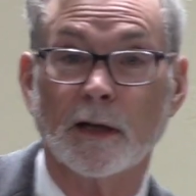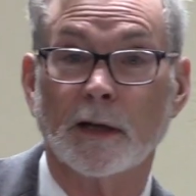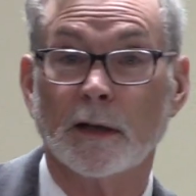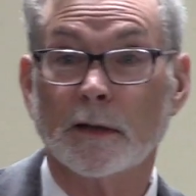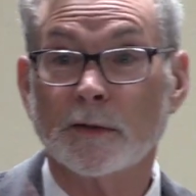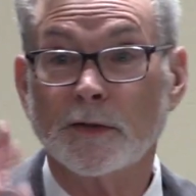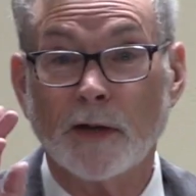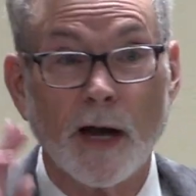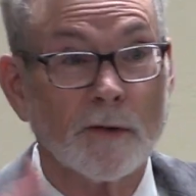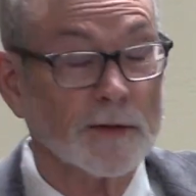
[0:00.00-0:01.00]
is
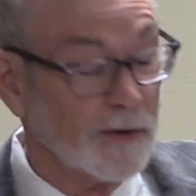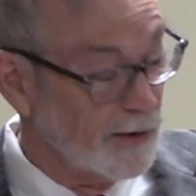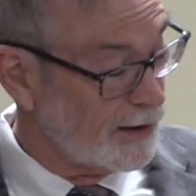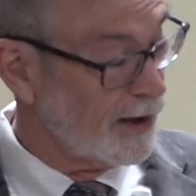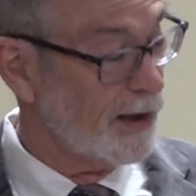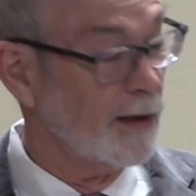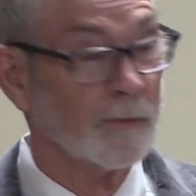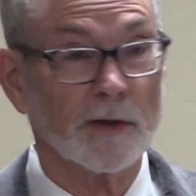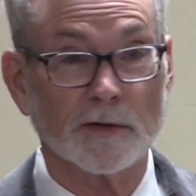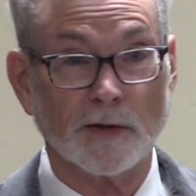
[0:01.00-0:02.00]
now is the time
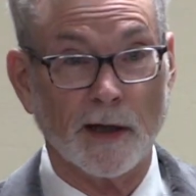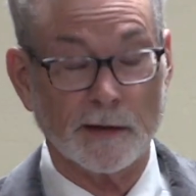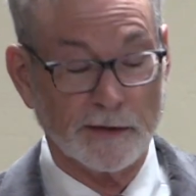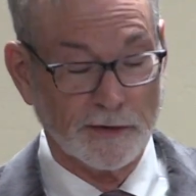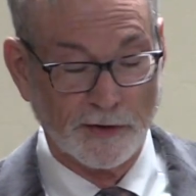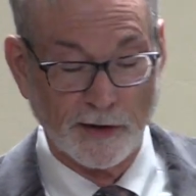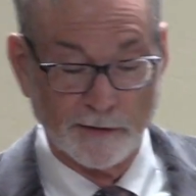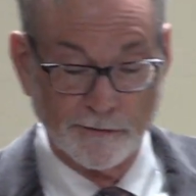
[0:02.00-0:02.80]
to silence cell